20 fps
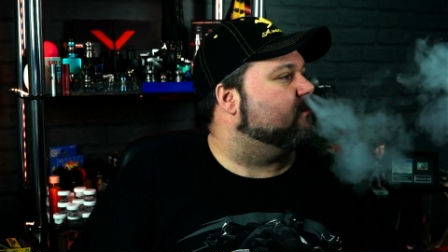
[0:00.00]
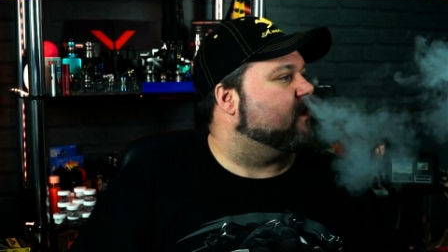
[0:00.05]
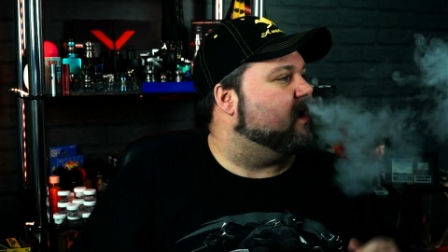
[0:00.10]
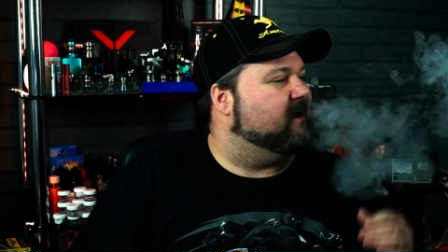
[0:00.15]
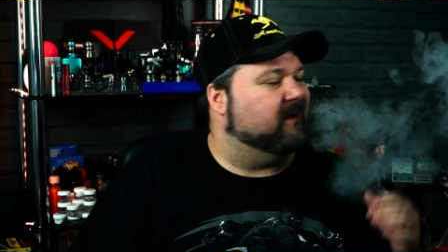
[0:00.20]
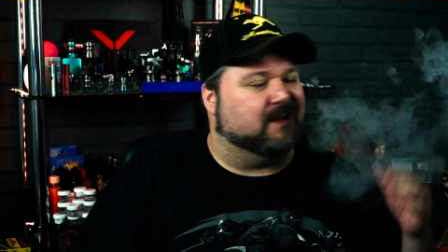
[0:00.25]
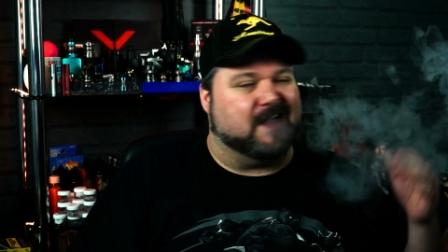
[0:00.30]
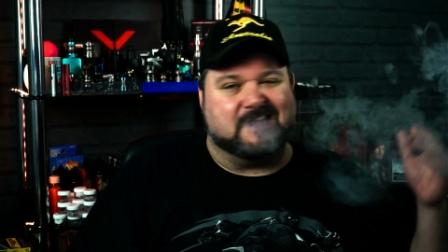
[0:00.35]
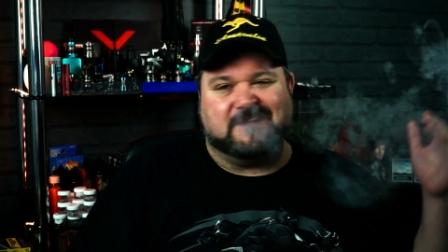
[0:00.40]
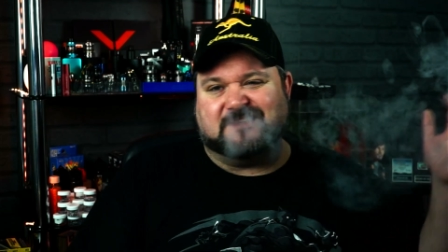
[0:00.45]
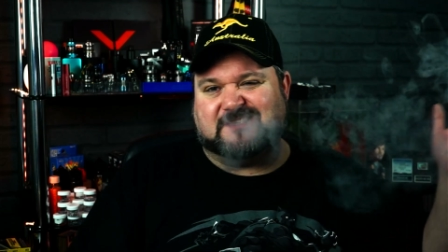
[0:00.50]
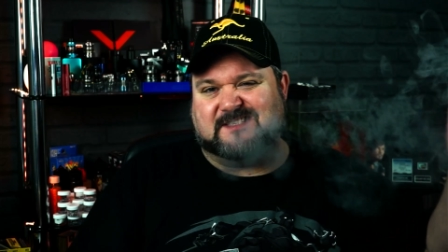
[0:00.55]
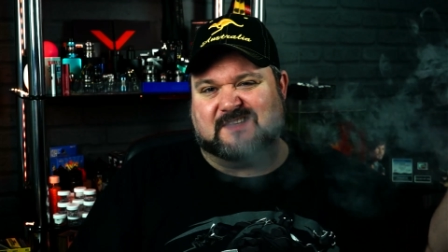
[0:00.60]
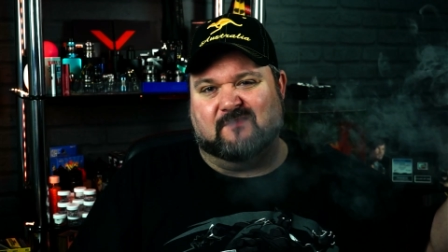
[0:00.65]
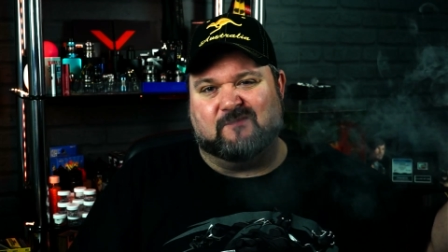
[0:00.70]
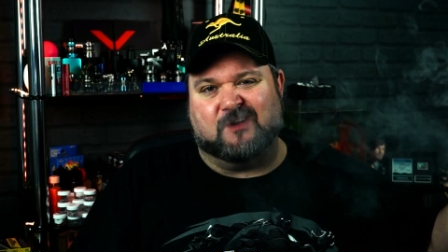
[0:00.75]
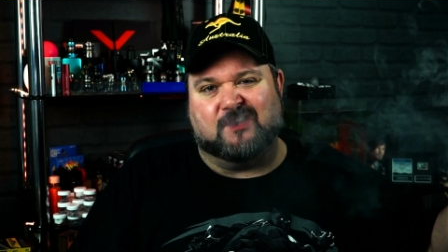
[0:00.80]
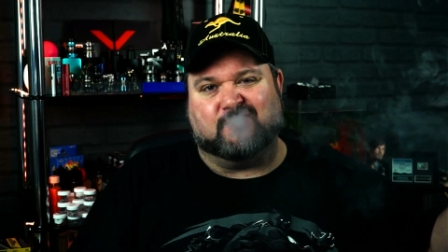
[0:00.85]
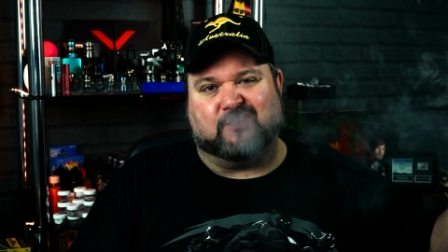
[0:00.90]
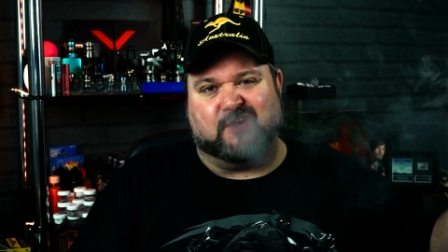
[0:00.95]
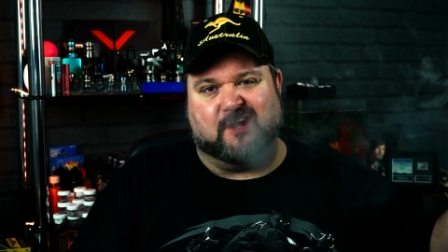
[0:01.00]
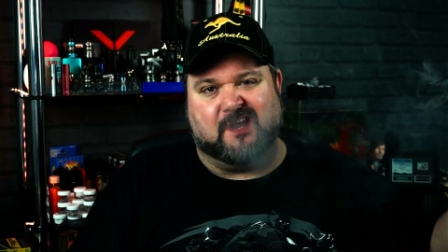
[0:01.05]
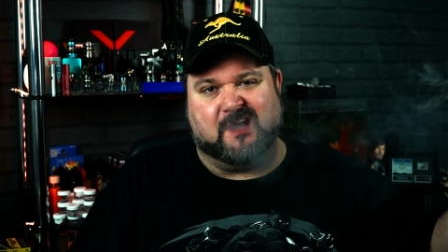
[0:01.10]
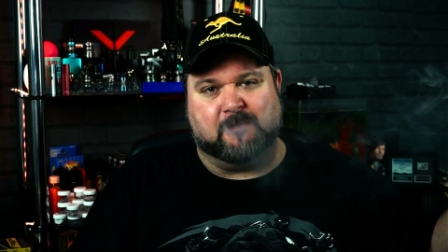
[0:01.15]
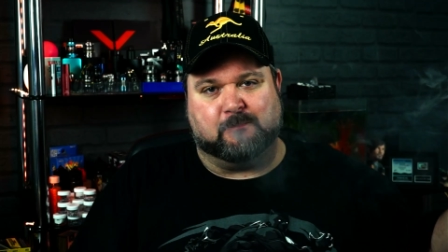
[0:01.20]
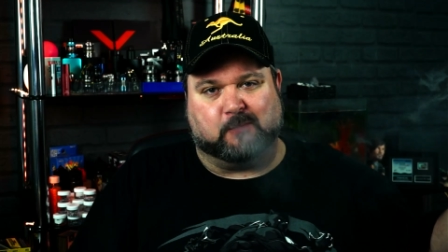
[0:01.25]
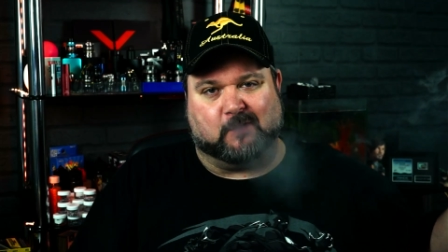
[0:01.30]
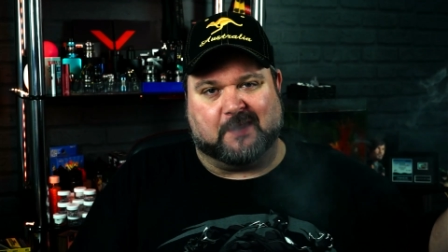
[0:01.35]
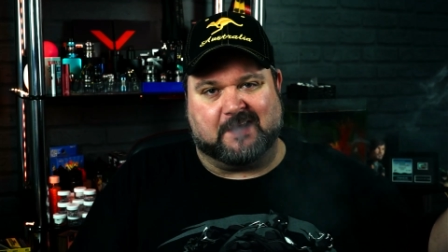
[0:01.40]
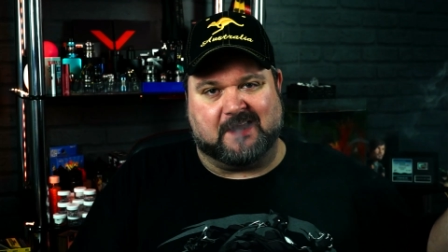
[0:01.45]
Again,
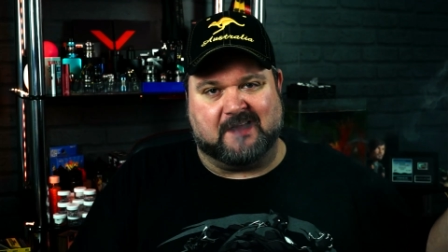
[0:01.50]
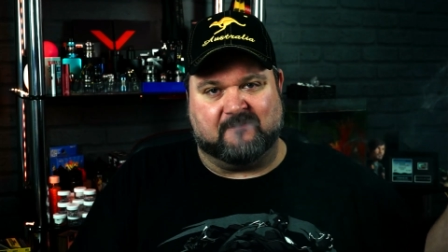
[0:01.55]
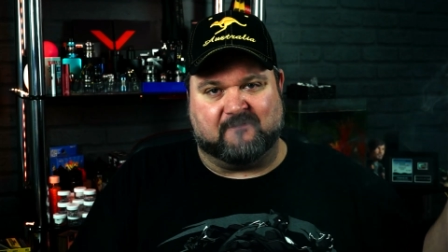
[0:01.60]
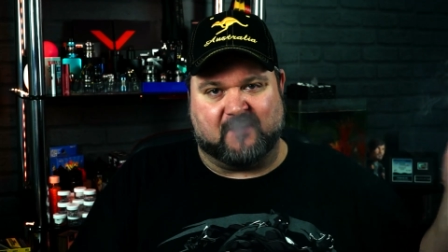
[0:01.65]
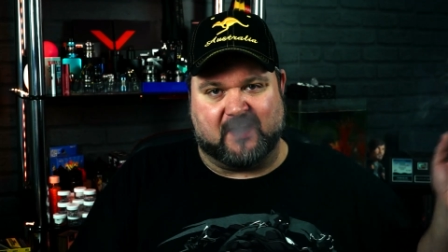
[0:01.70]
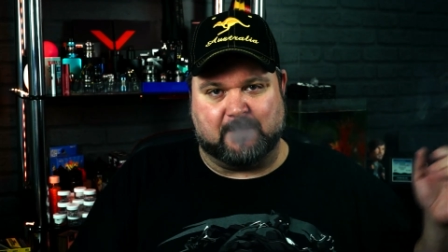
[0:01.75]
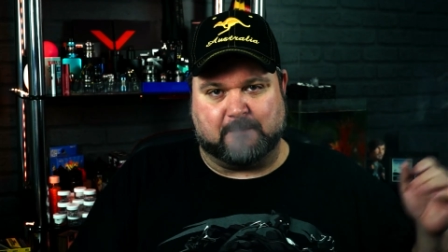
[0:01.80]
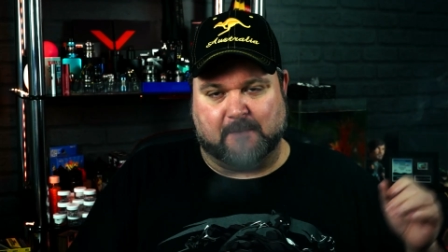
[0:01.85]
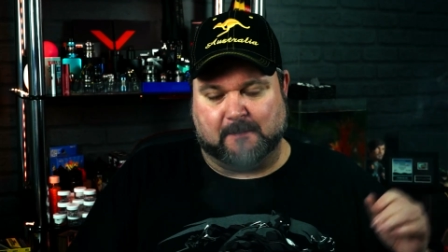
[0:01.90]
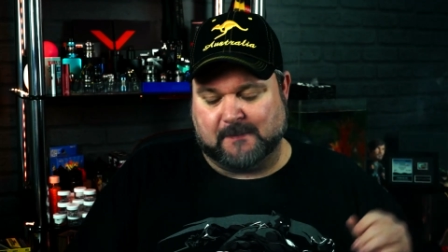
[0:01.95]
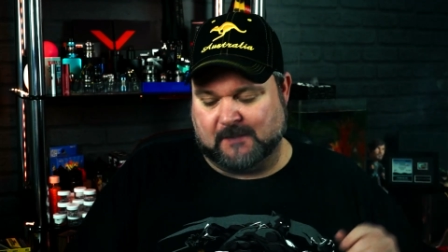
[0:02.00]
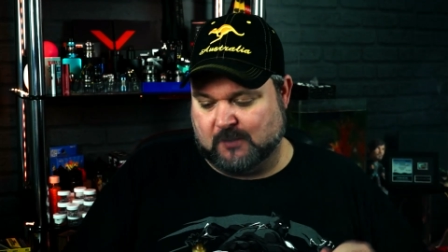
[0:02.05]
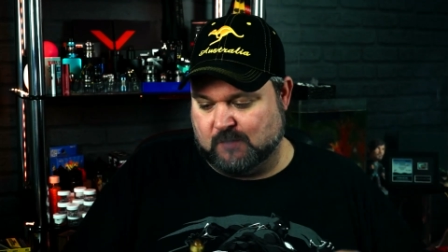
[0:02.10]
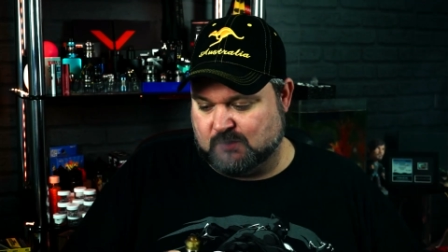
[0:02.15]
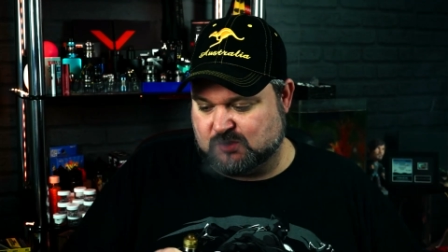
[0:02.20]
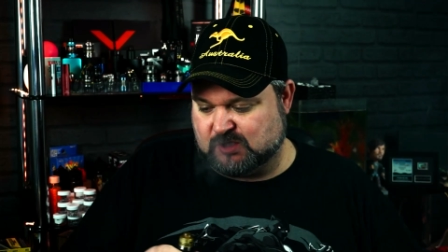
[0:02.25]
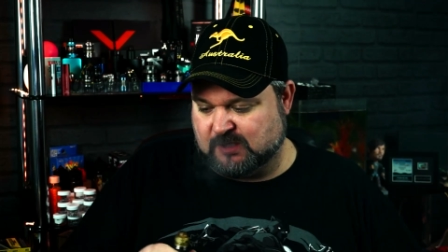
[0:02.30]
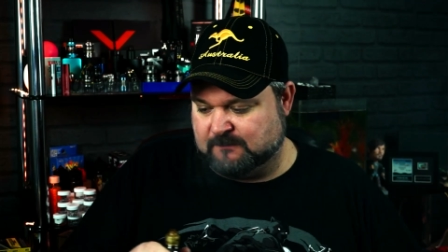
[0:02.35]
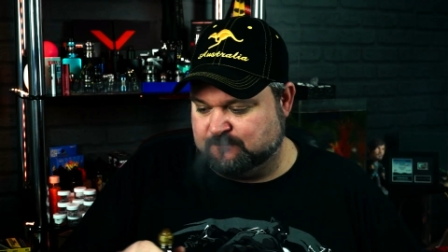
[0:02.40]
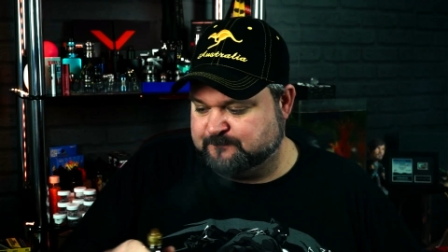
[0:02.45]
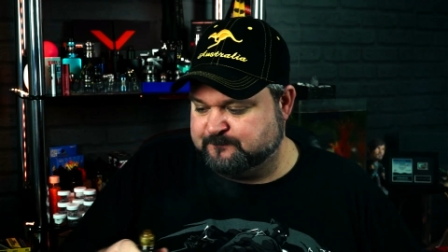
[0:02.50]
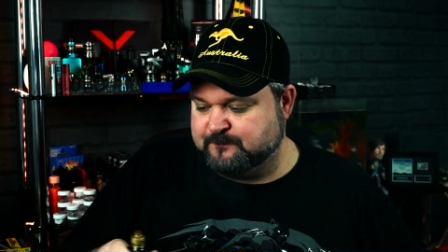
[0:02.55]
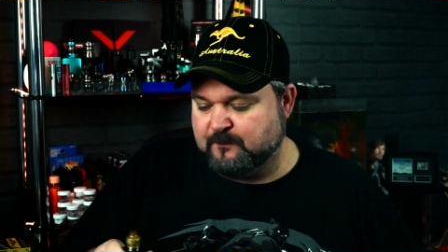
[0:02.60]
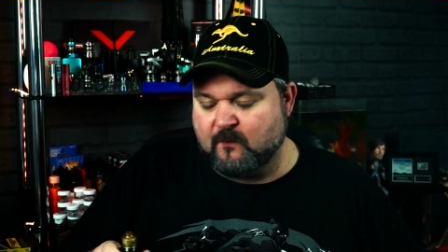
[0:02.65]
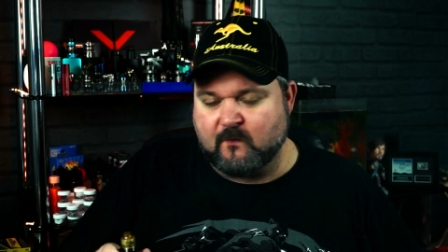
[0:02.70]
70-30, plenty of vapor production.